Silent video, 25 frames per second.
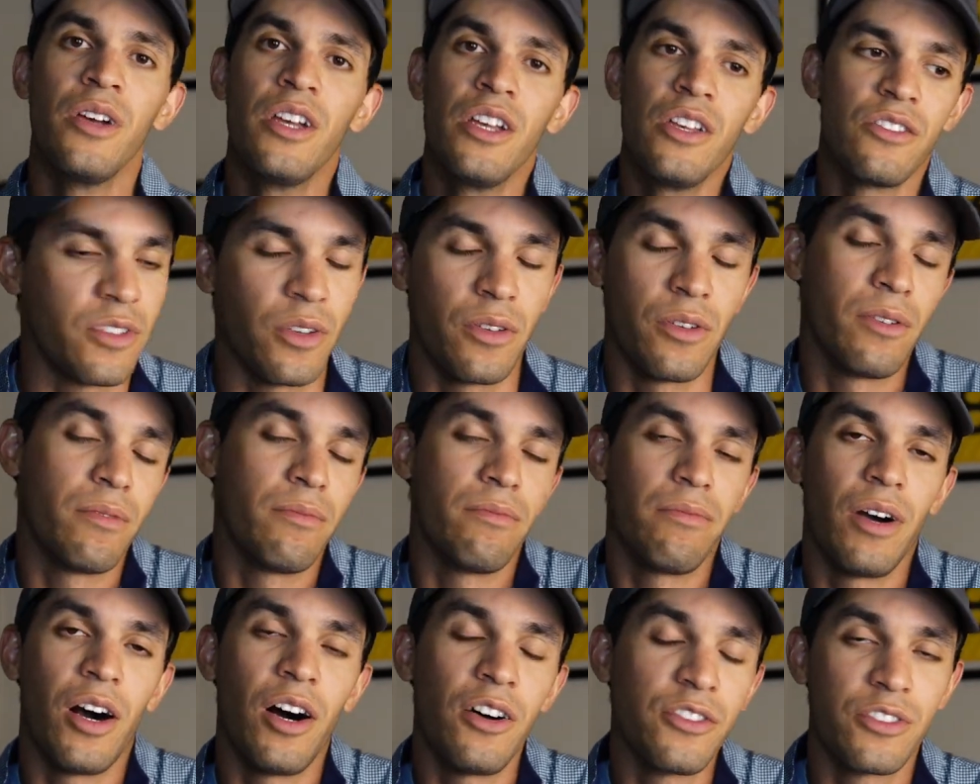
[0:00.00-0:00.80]
So you
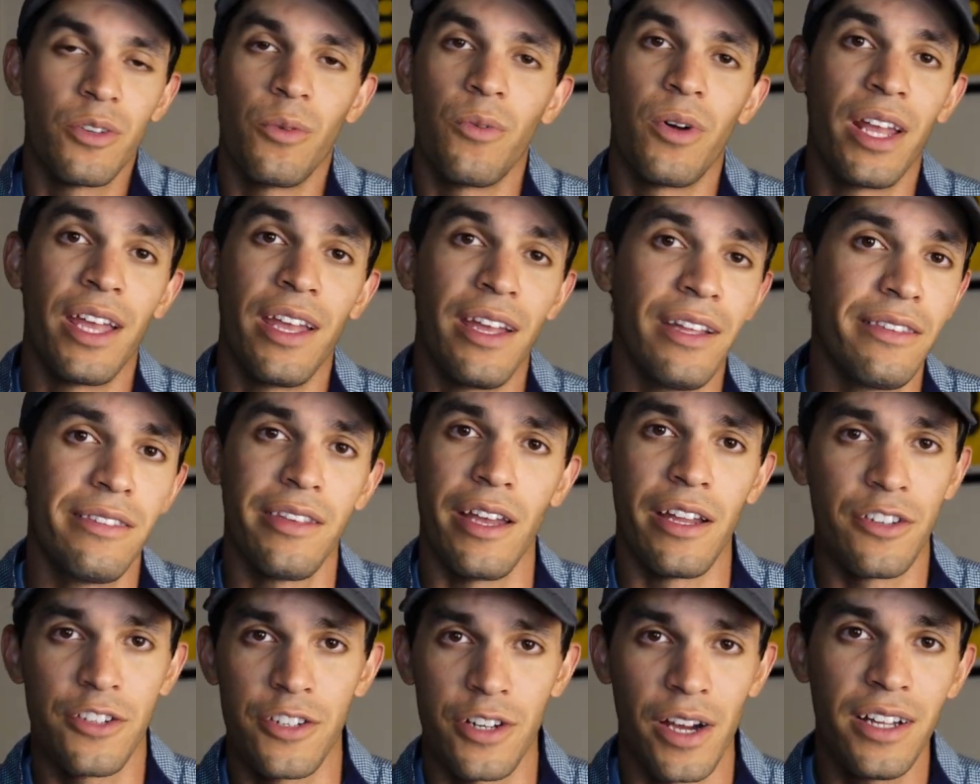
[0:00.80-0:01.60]
also want to hit
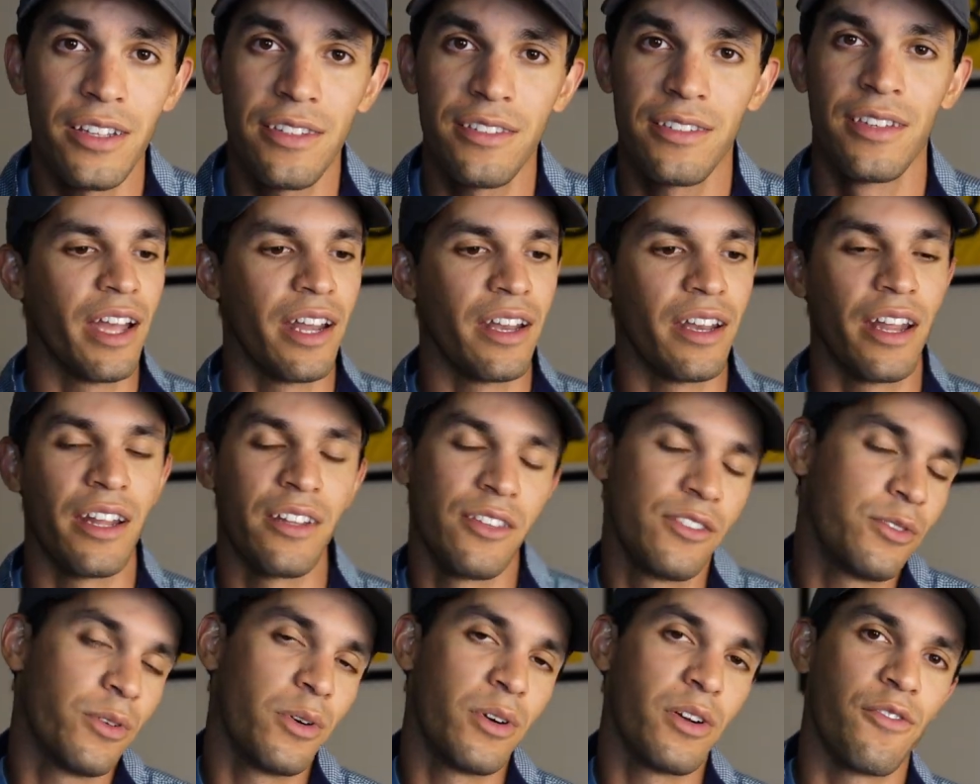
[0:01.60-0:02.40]
10 shots and
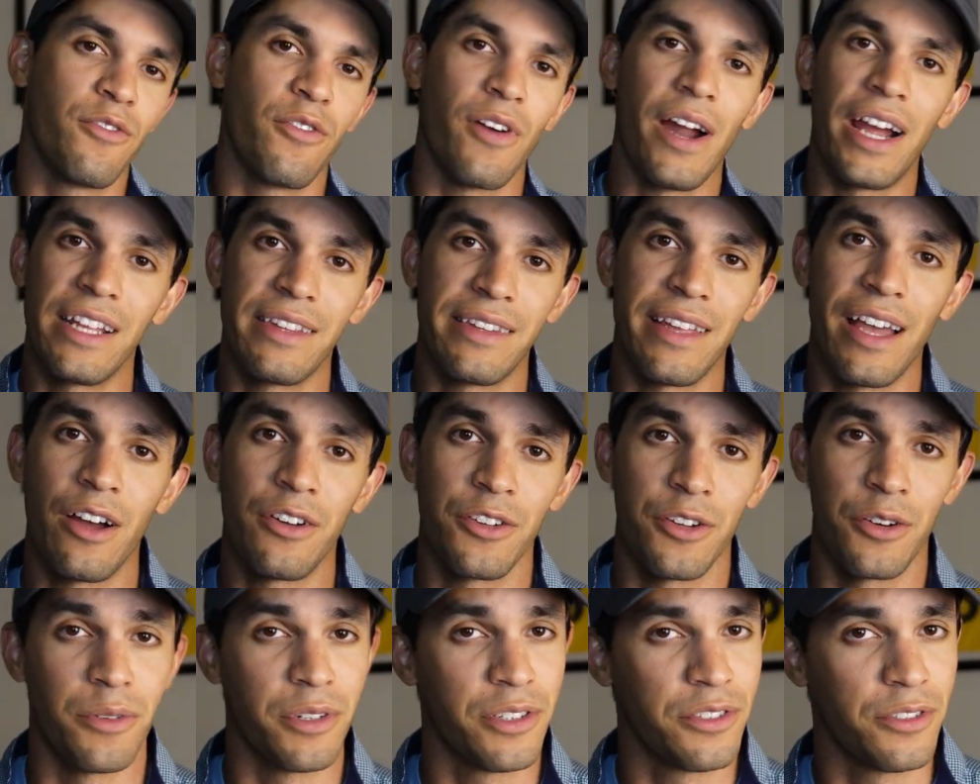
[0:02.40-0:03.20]
sort of write down
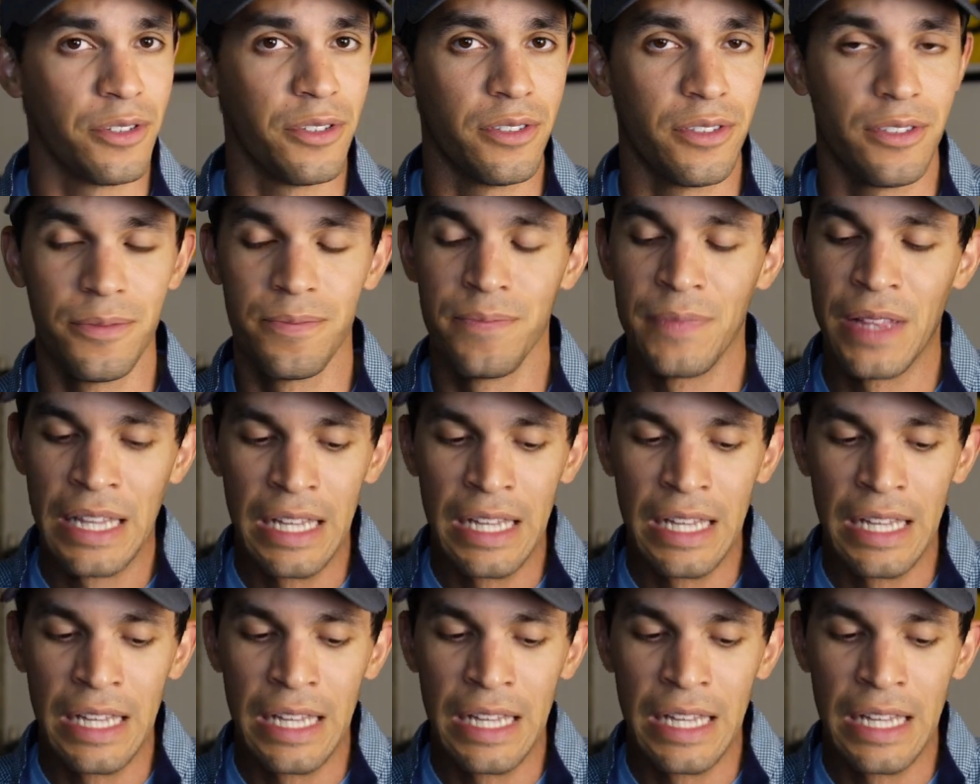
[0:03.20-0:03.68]
your results.